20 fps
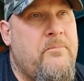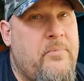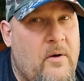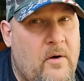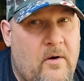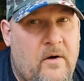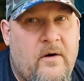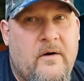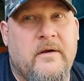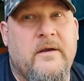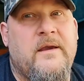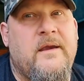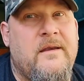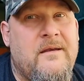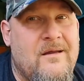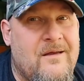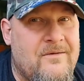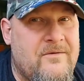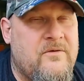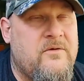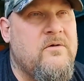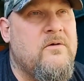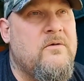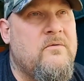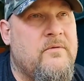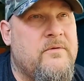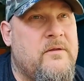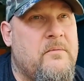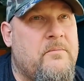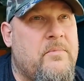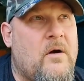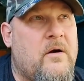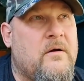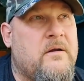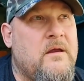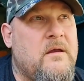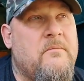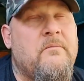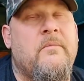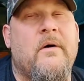part, he does good with the
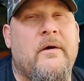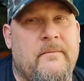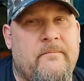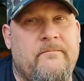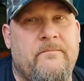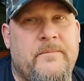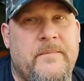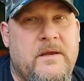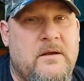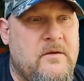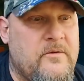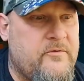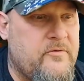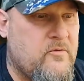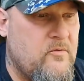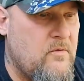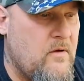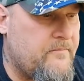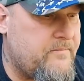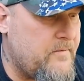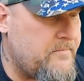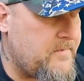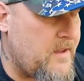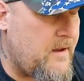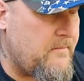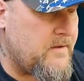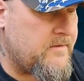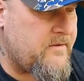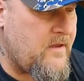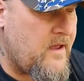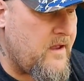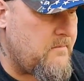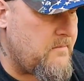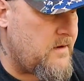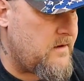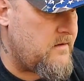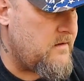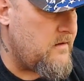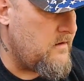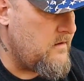barking, but he does screw up from time to time
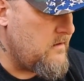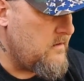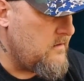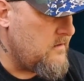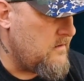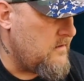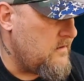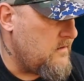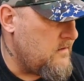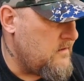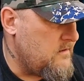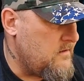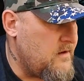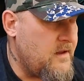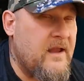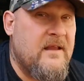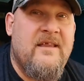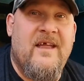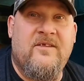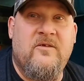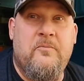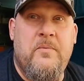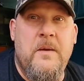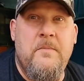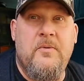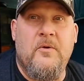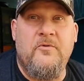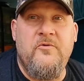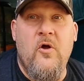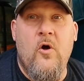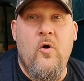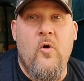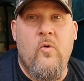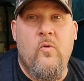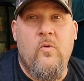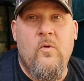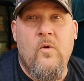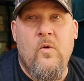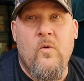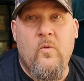and lets people
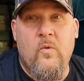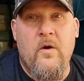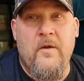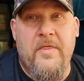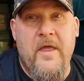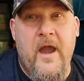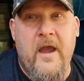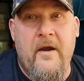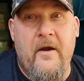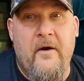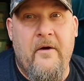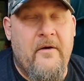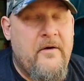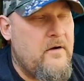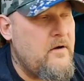know we're there.